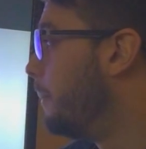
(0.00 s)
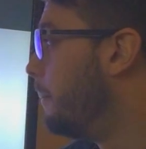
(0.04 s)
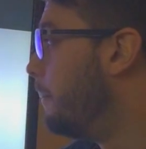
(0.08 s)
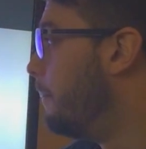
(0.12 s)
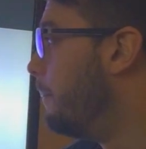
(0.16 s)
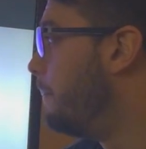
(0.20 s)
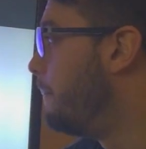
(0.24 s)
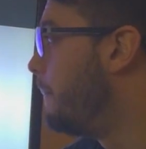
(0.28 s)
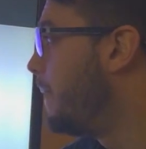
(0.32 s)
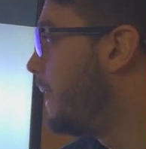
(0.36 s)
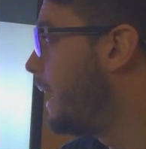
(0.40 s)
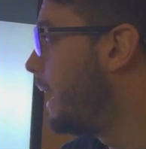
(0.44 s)

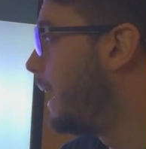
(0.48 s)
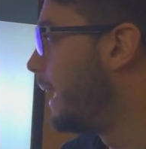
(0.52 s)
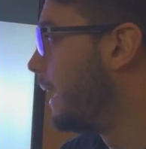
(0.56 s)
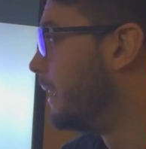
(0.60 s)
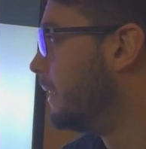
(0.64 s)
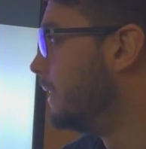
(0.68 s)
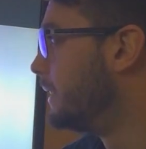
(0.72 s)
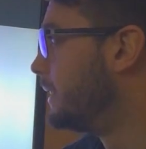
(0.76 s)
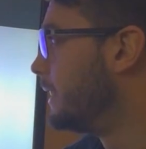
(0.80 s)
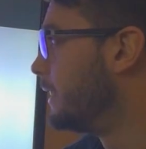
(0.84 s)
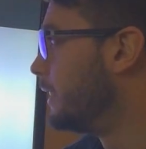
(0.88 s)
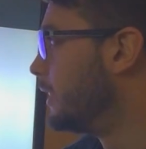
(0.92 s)

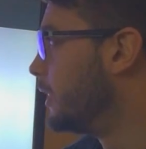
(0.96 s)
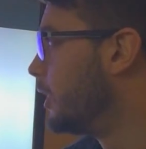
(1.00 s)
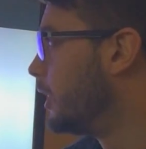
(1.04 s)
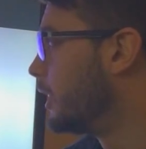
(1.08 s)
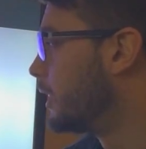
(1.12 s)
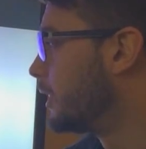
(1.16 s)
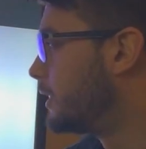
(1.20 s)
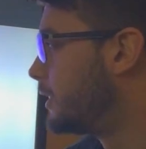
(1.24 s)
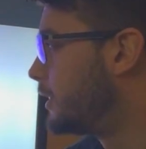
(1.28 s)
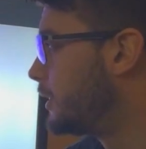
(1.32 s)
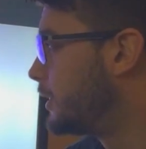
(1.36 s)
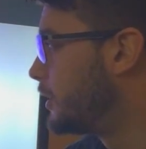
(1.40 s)
Man, does it
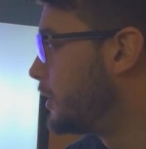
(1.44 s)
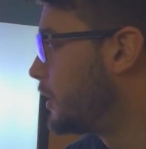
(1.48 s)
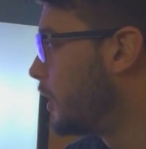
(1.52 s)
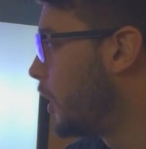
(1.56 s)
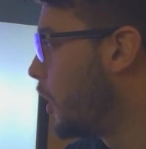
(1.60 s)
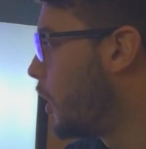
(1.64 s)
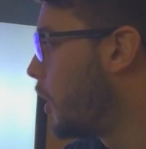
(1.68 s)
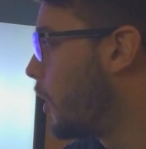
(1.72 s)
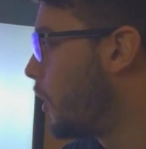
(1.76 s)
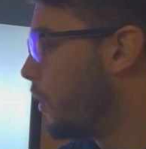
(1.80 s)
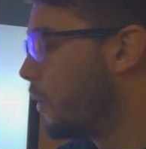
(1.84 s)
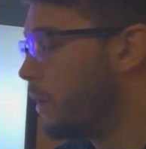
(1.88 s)
look
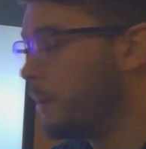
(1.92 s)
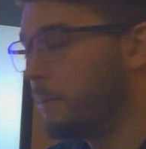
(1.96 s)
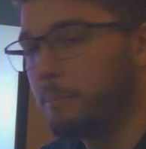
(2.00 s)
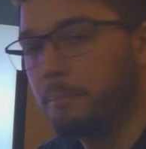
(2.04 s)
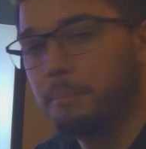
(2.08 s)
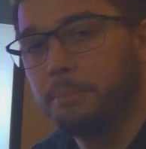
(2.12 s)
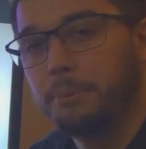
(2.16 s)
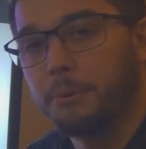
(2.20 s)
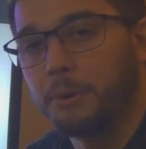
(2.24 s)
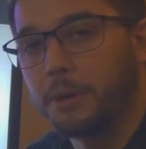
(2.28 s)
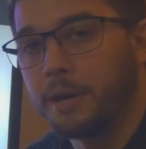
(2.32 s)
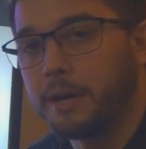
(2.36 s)
so
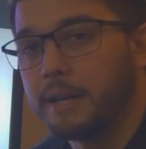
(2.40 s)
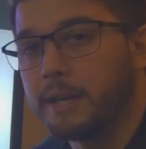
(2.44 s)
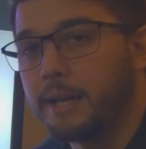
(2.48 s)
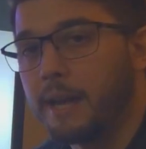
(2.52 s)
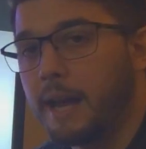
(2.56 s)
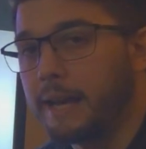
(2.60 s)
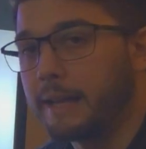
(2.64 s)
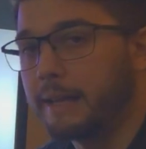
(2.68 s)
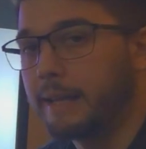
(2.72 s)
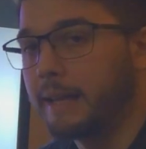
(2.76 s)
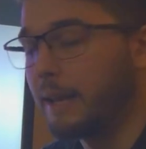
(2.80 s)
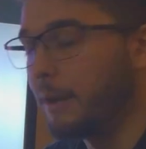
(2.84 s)
pretty.
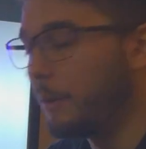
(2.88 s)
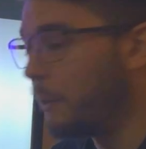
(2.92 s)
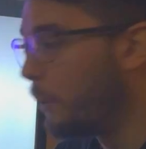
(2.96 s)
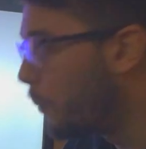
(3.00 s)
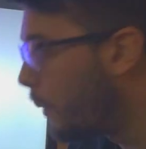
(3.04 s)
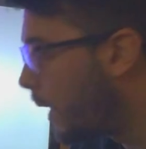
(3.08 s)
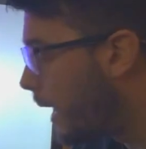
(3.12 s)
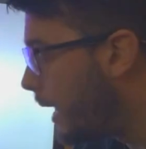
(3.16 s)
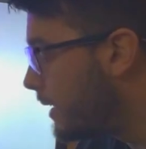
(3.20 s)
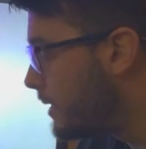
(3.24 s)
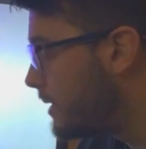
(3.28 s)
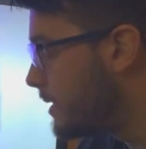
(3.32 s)
I can't
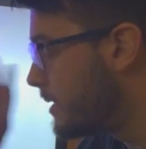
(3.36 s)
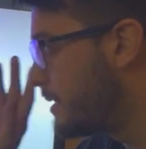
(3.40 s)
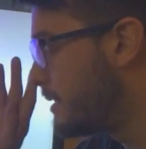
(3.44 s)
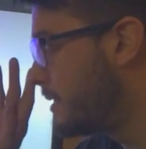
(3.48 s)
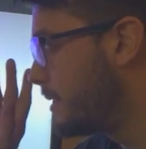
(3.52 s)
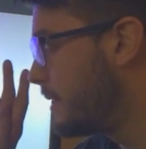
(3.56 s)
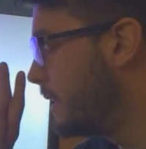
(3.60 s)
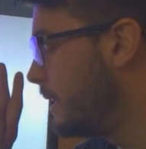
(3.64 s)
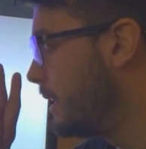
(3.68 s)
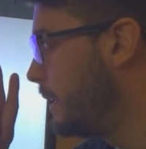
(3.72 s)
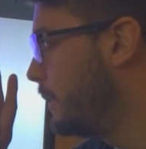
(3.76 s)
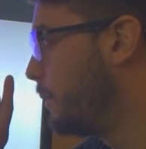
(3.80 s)
wait to
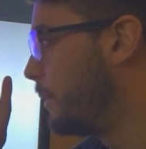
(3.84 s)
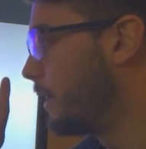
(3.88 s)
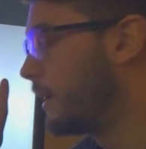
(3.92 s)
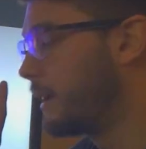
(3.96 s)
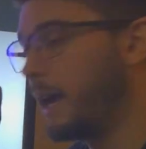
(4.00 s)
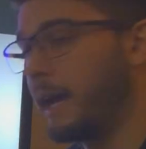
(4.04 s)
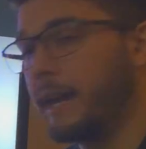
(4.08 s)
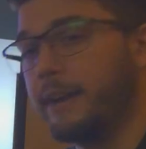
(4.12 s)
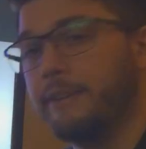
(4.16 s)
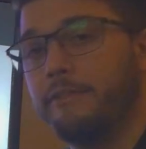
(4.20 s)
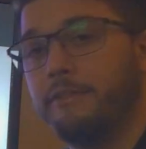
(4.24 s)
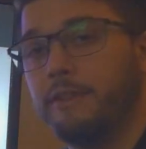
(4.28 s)
see what
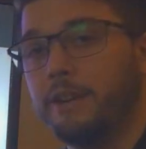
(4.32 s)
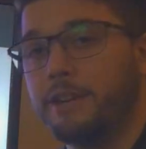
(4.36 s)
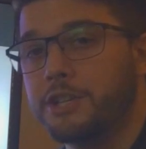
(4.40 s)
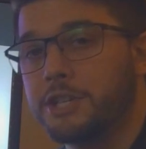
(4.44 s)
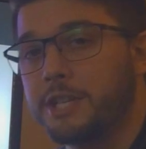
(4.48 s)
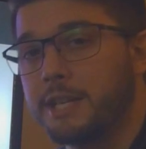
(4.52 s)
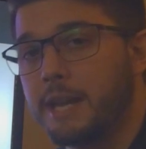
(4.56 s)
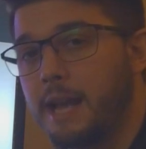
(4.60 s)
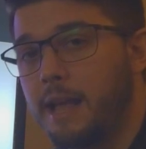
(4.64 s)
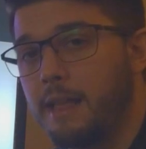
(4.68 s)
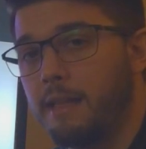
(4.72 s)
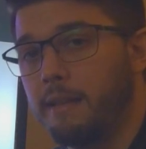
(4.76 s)
kind of
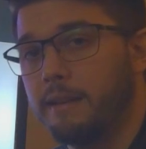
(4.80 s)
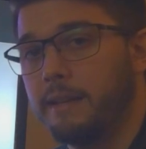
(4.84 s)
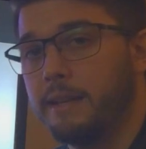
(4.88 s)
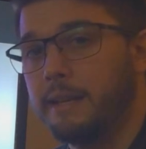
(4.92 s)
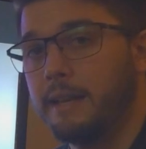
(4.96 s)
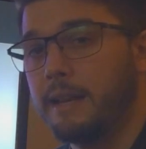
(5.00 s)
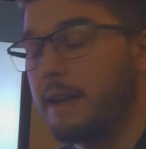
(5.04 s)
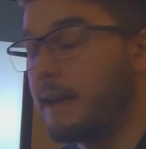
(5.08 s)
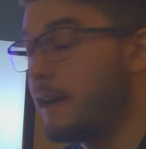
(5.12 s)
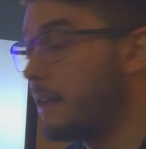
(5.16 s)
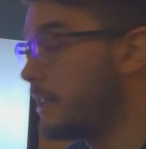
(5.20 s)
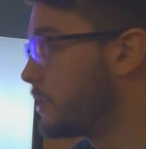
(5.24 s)

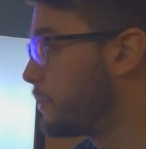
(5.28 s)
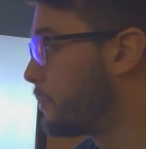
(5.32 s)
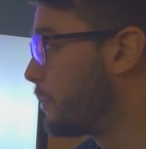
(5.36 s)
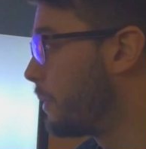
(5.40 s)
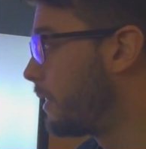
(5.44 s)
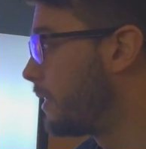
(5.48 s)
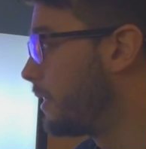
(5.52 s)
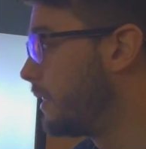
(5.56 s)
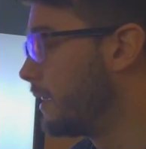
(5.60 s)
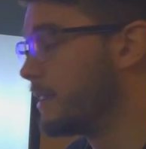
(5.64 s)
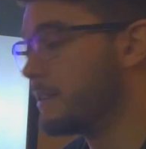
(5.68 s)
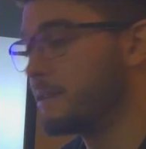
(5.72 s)
functionality it has and
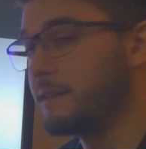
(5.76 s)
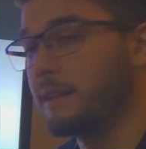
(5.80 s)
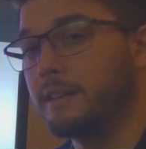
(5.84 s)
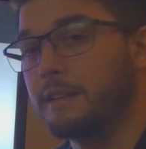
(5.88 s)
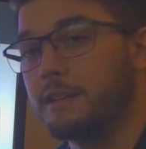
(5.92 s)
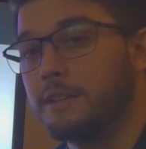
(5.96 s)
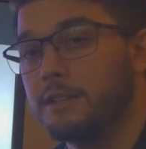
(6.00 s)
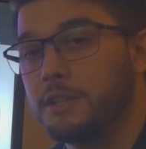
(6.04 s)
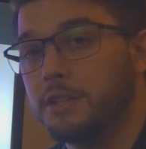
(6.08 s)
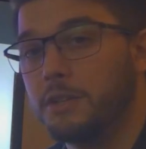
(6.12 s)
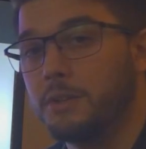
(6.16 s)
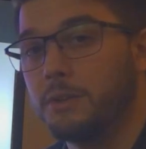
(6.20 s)
what things it
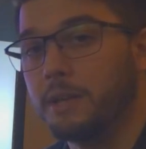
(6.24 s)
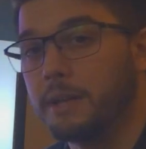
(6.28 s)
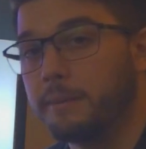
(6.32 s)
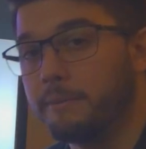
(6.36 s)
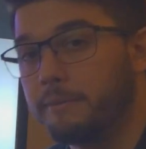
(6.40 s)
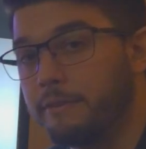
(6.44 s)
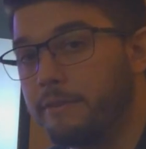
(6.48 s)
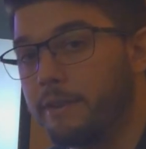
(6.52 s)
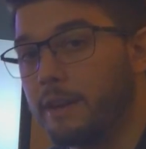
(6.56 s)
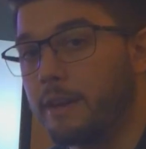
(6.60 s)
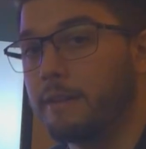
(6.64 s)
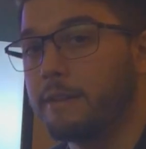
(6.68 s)
can do, and
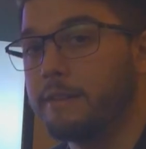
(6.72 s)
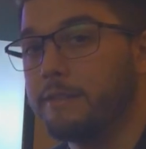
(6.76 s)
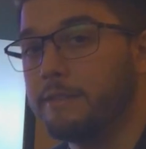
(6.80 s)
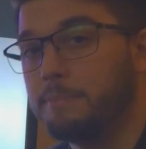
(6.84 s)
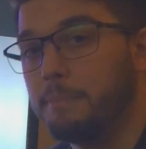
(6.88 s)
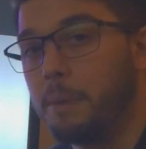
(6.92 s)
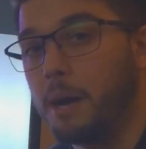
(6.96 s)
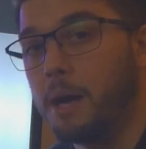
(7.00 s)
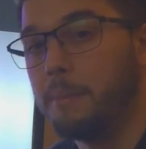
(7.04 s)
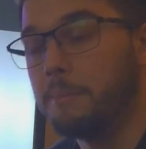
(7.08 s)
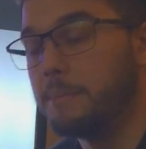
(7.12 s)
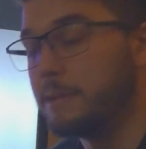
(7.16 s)
I'm very
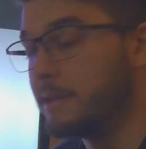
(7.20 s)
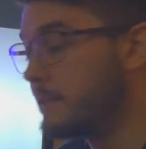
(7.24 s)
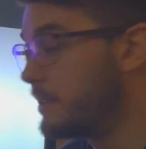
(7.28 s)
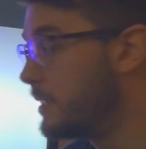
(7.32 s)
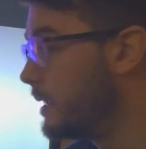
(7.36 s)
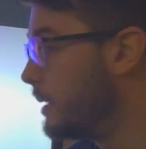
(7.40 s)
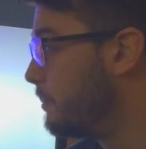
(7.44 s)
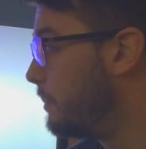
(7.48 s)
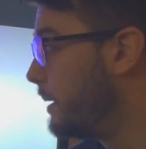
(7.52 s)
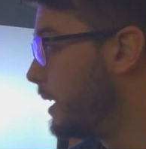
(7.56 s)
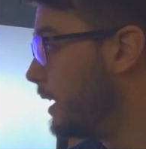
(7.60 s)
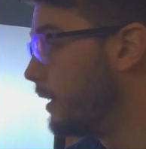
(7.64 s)
pumped to
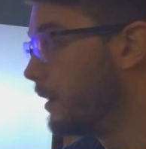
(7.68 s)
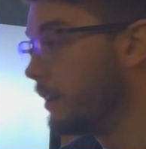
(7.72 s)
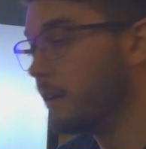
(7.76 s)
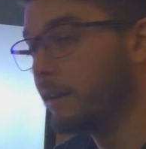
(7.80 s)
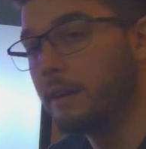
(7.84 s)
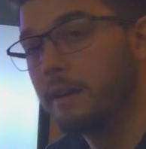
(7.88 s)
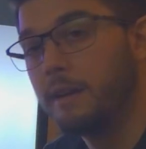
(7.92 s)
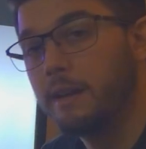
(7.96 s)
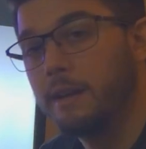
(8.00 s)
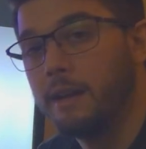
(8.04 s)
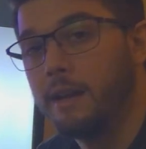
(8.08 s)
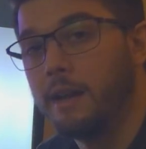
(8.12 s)
see
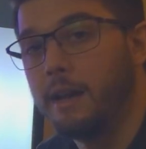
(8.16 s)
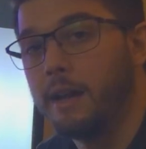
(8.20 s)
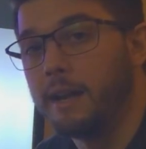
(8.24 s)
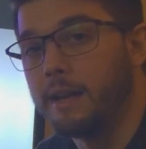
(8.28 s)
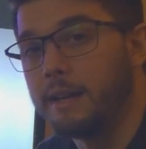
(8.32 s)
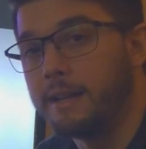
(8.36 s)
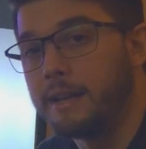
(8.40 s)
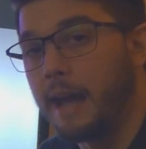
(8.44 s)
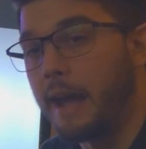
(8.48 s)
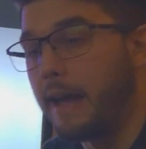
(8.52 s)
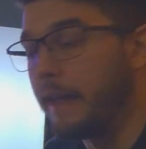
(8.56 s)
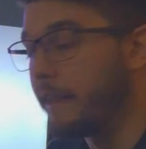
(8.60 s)
Peter
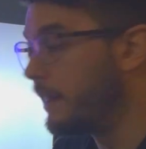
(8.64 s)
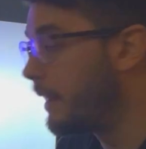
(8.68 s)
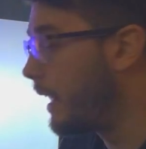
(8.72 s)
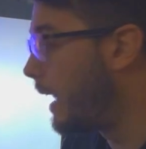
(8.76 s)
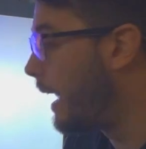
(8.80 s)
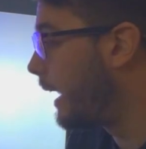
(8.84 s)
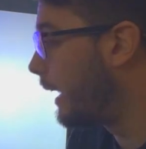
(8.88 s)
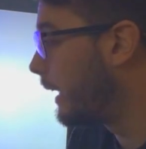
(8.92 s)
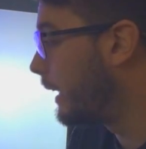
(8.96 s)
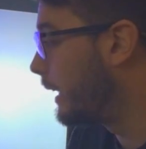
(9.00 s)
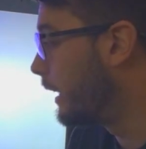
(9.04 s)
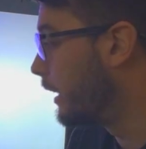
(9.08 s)
don
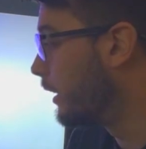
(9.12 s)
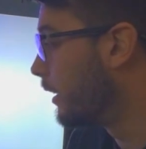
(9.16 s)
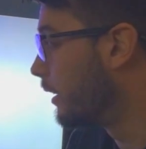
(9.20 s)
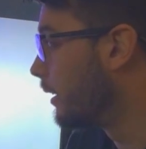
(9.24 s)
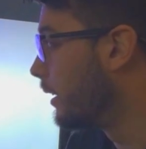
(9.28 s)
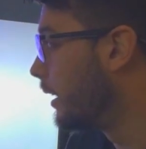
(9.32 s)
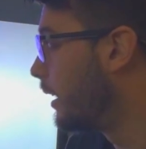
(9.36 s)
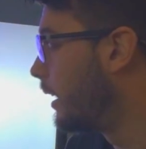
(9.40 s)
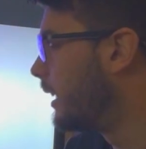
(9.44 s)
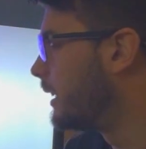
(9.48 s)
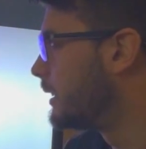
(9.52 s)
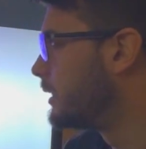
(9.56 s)
that
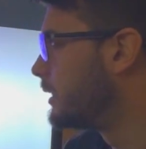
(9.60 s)
here.